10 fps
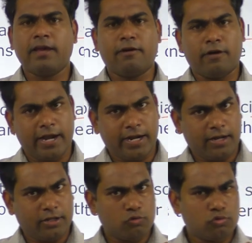and
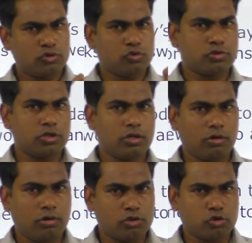use
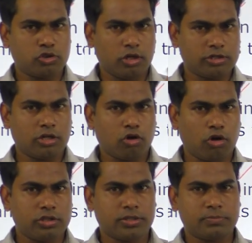sociological
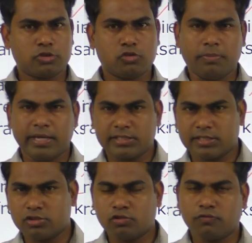concepts to make
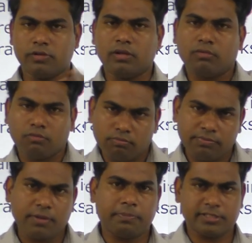sense of
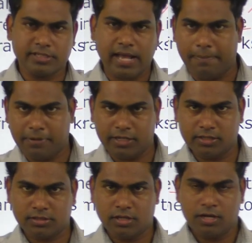the present
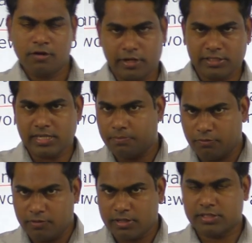happenings. For example,
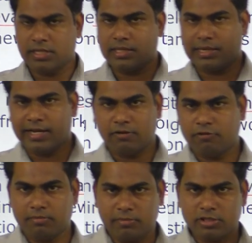we are seeing
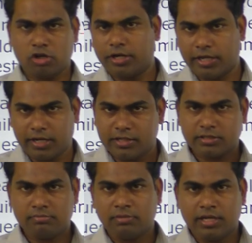right-wing
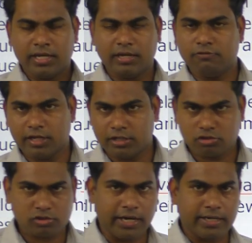majoritarianism in various
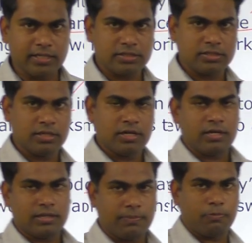societies.
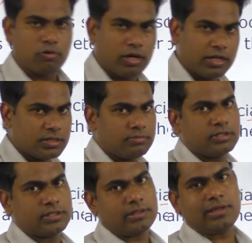The pluralism
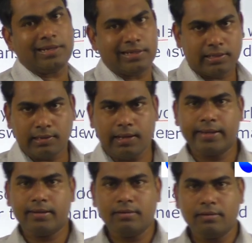is in
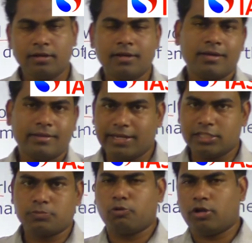decline. There
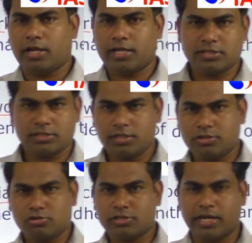is polarization in
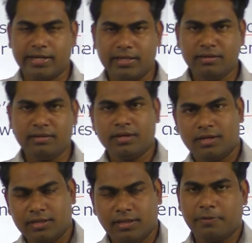society.
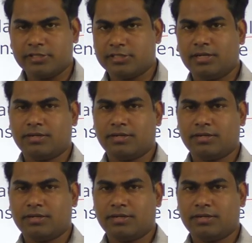The present